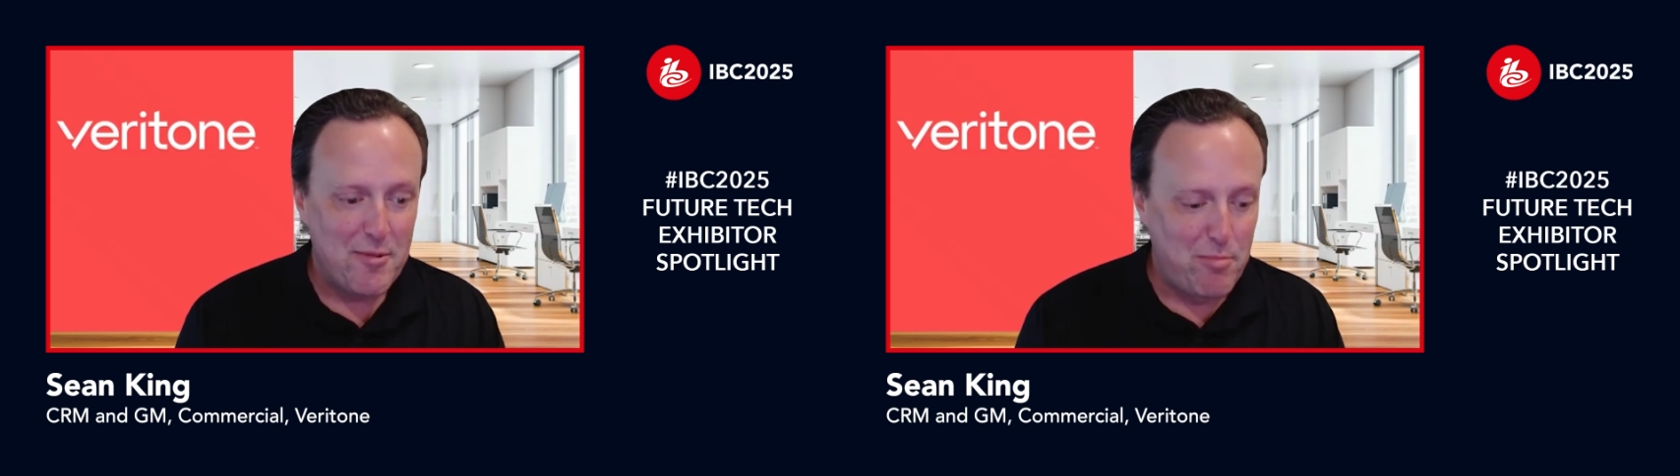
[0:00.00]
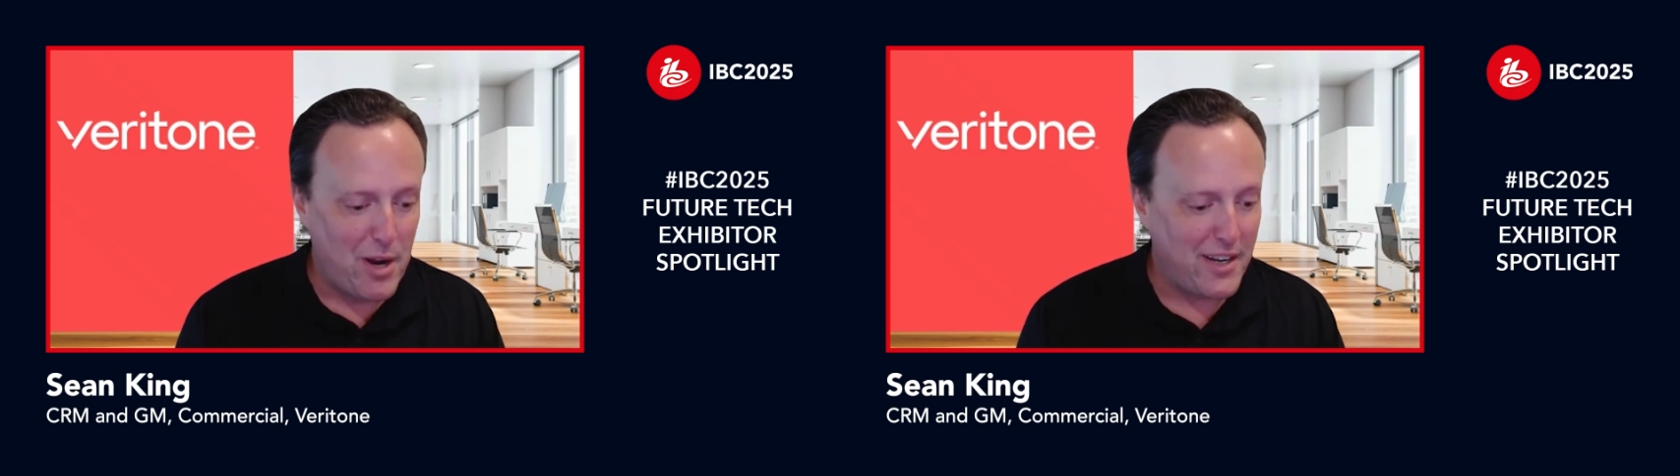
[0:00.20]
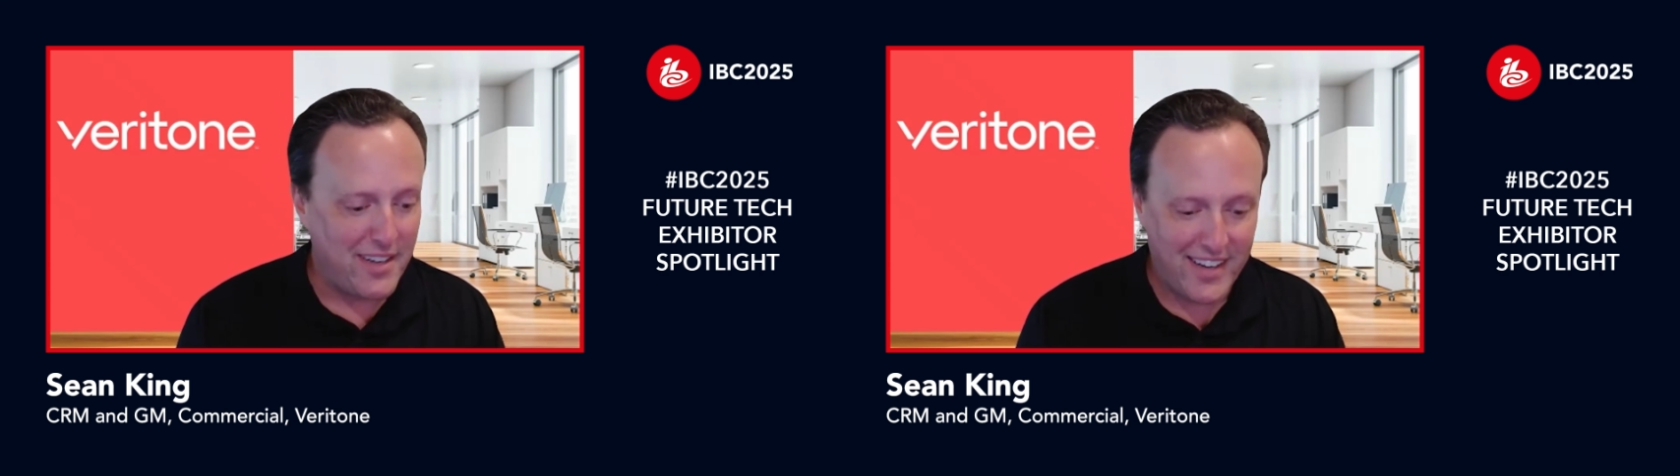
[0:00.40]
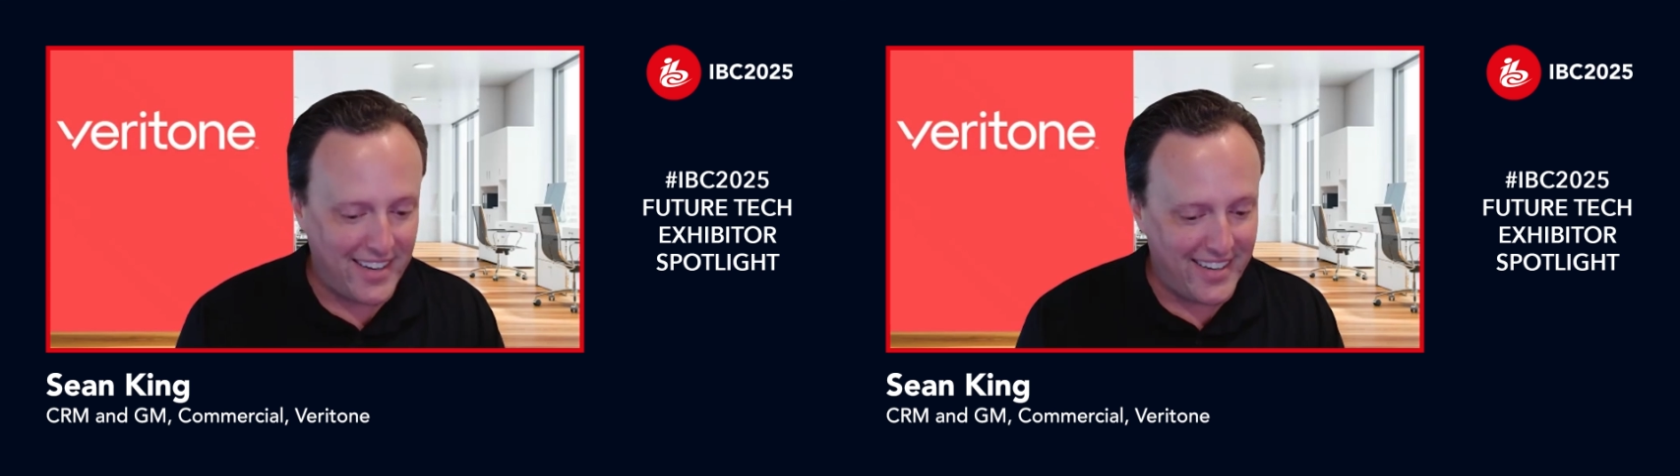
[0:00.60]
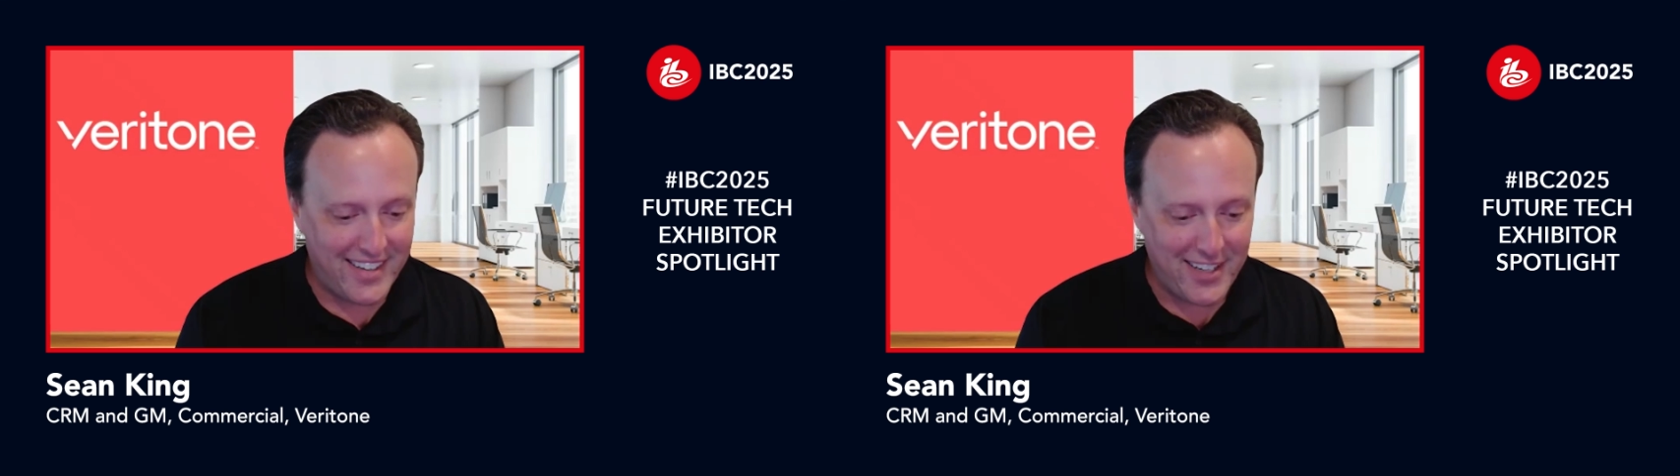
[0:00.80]
But,
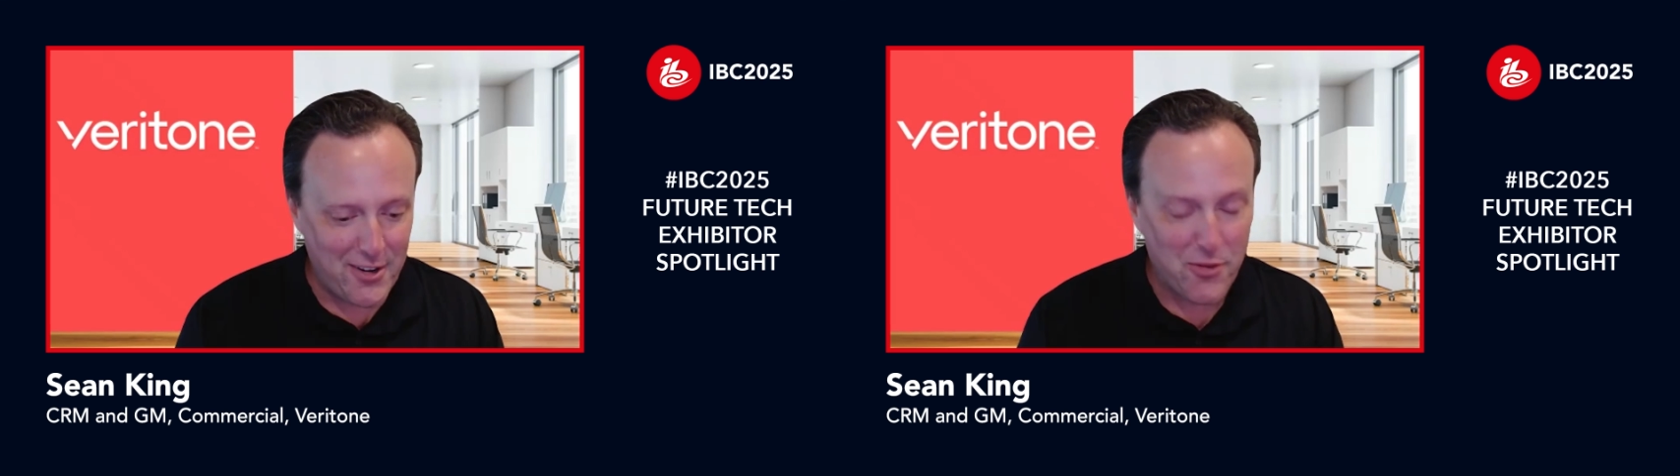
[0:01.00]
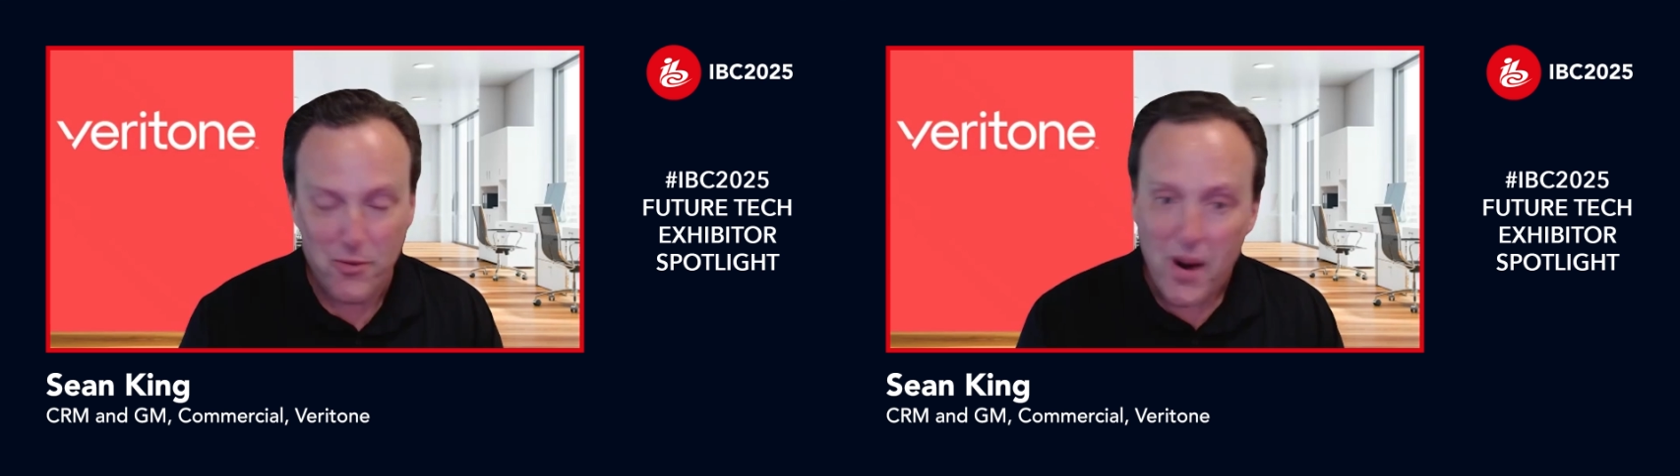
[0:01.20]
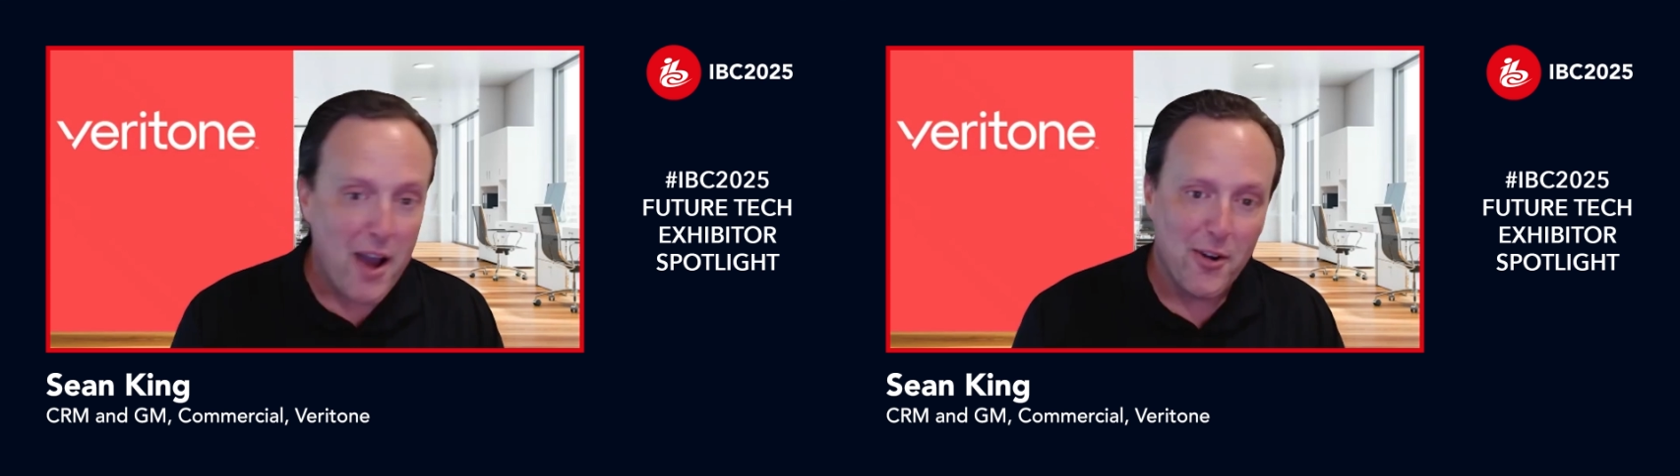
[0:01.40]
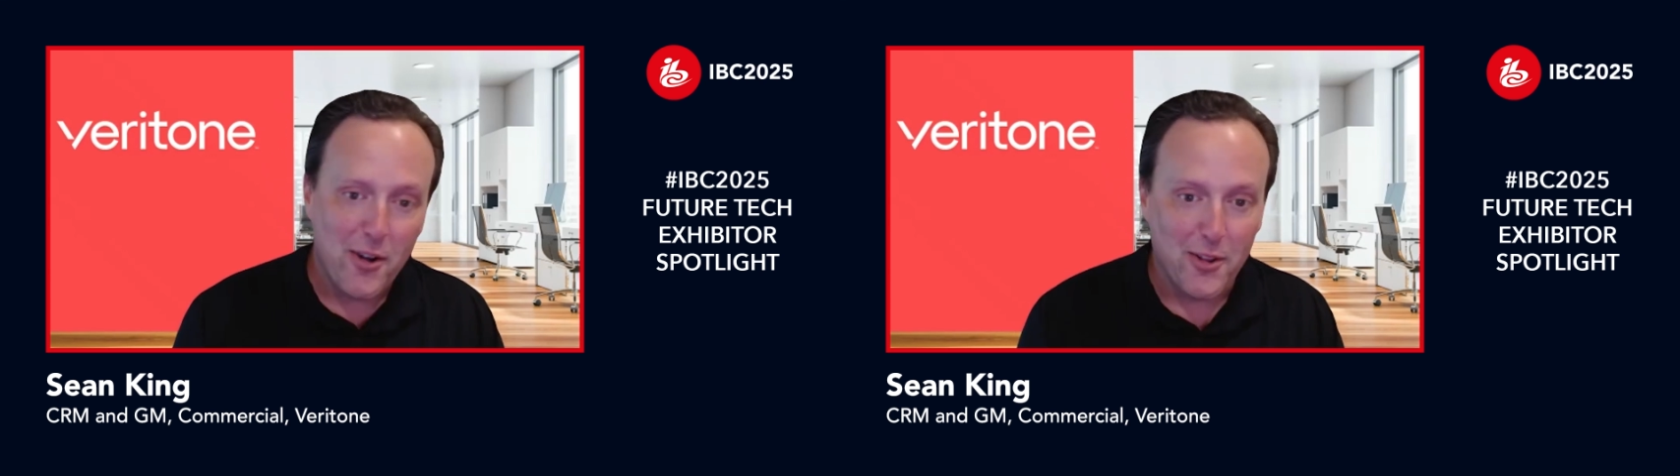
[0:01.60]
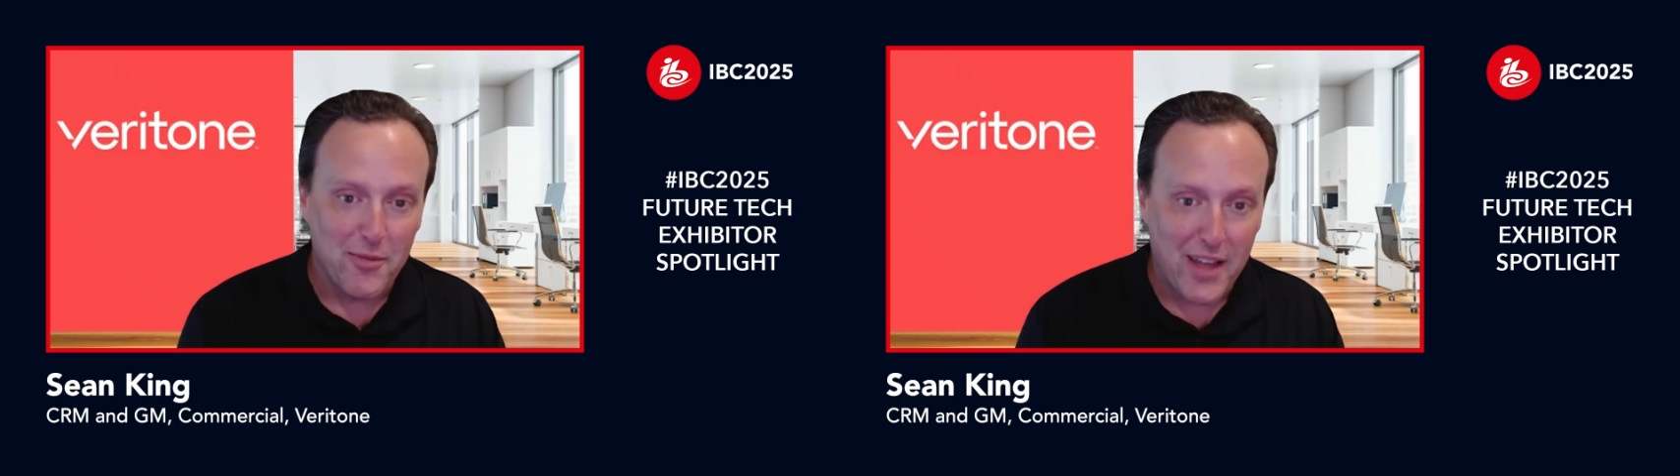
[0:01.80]
throughout
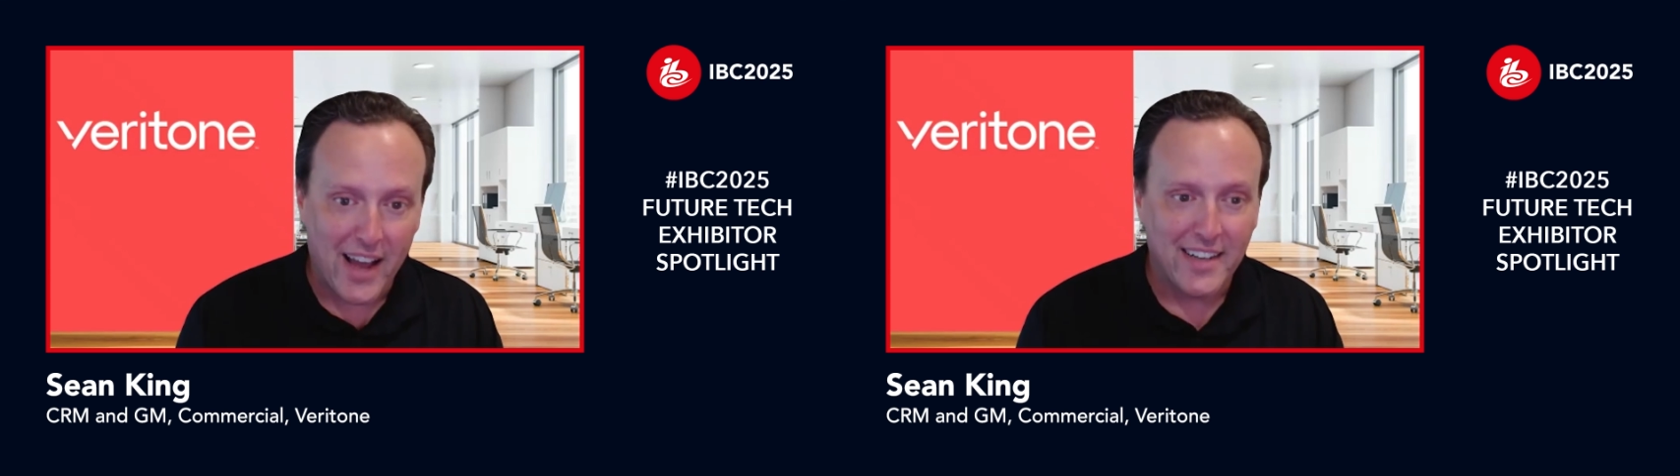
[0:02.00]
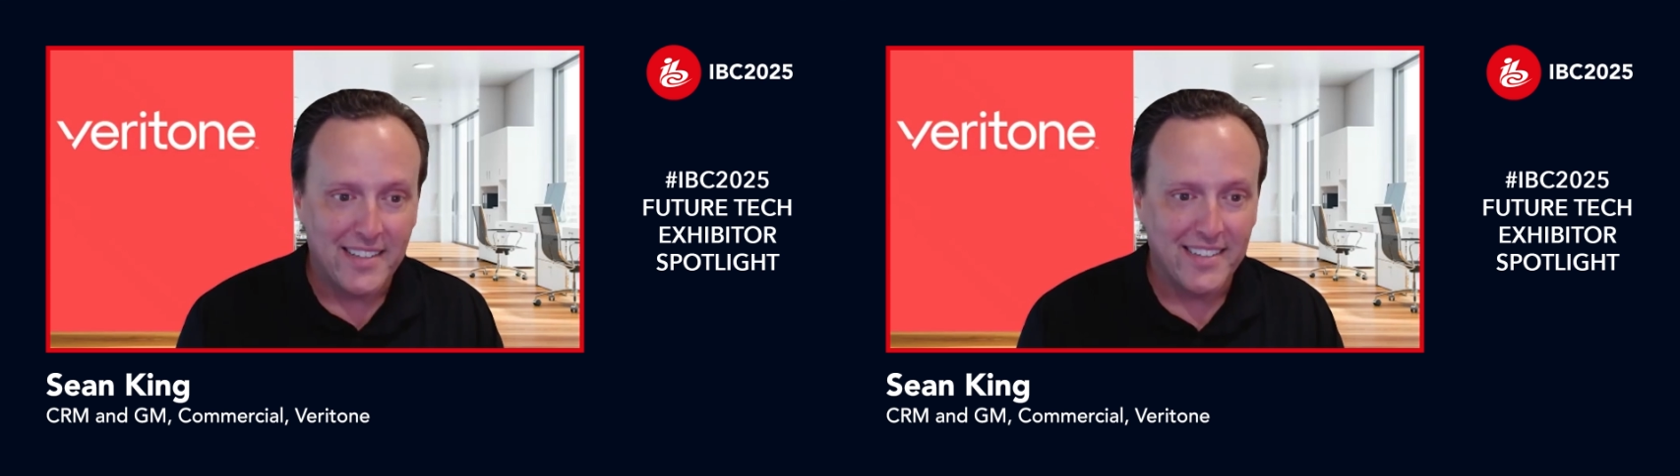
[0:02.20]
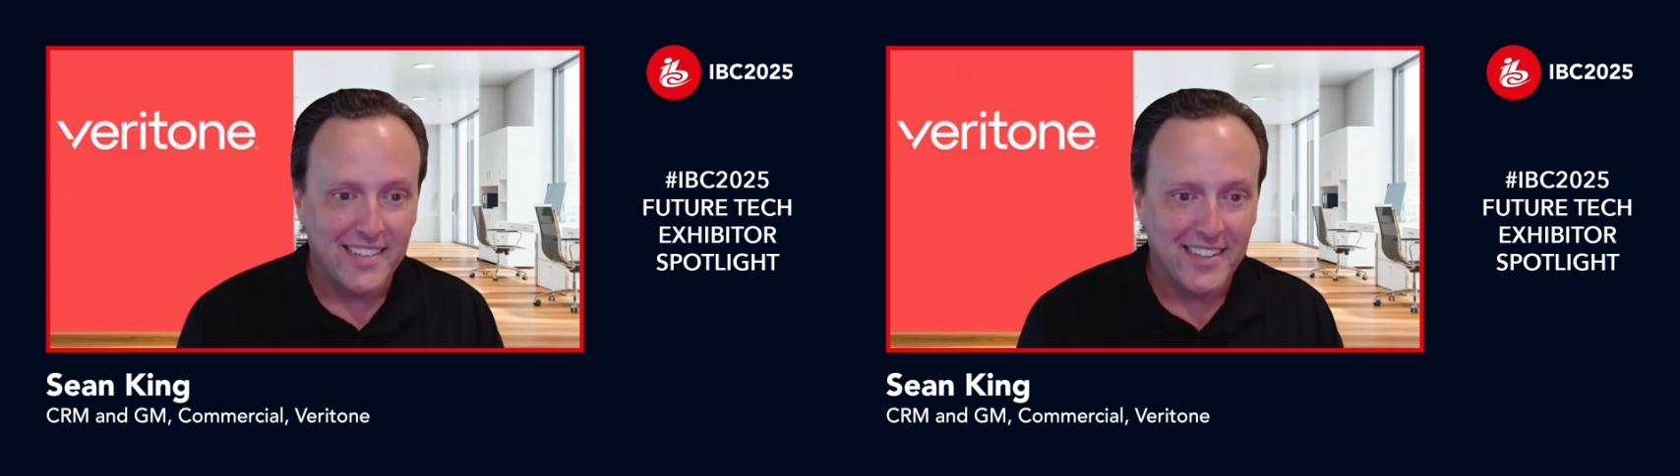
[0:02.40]
all of that,